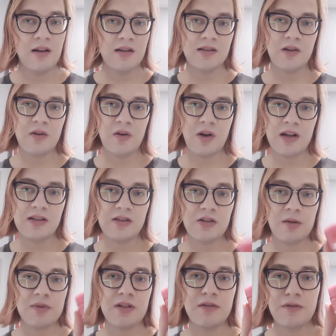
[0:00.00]
so I
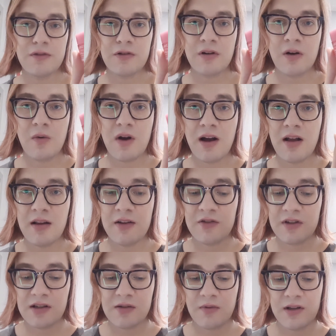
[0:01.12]
stopped it for a while and
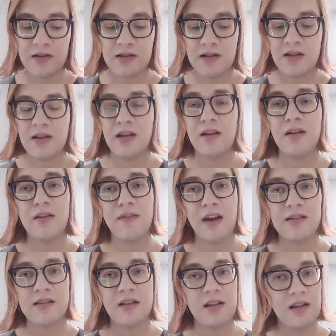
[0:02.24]
just went to the
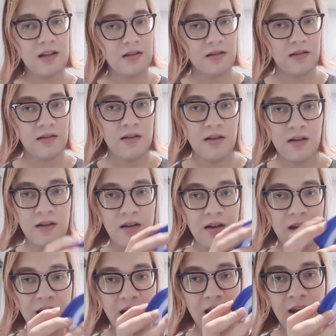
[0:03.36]
Vaseline,
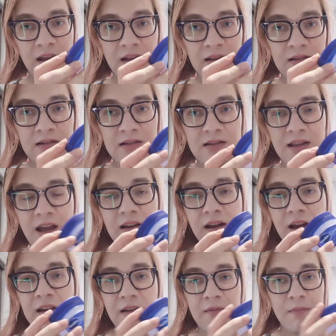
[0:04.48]
and that
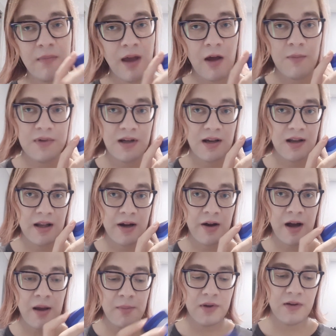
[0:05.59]
kind of helped it clear
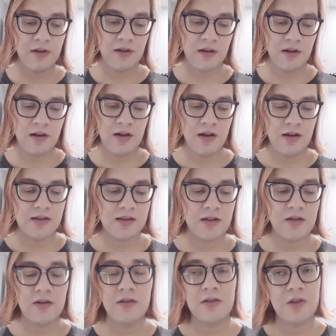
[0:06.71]
up.
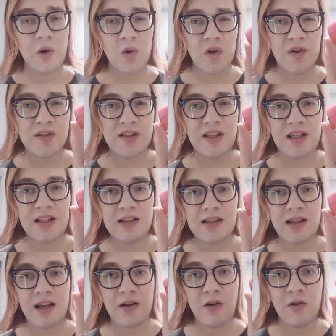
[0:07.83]
So don't use these
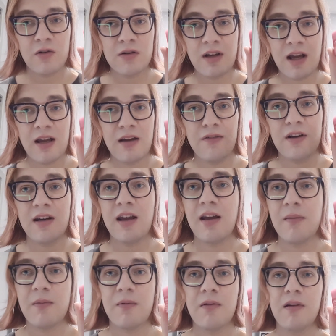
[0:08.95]
like all day every
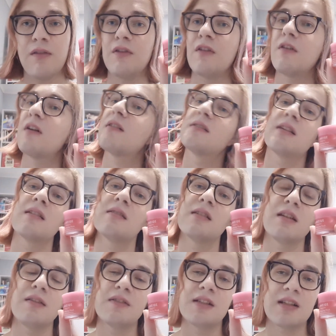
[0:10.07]
day if you've got
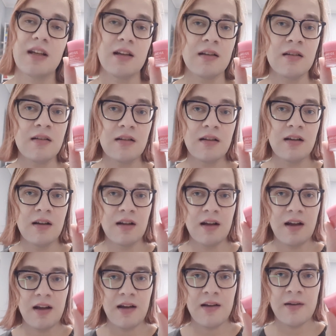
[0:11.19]
sensitive skin.
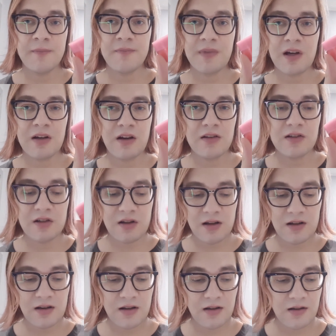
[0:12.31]
They're not too good.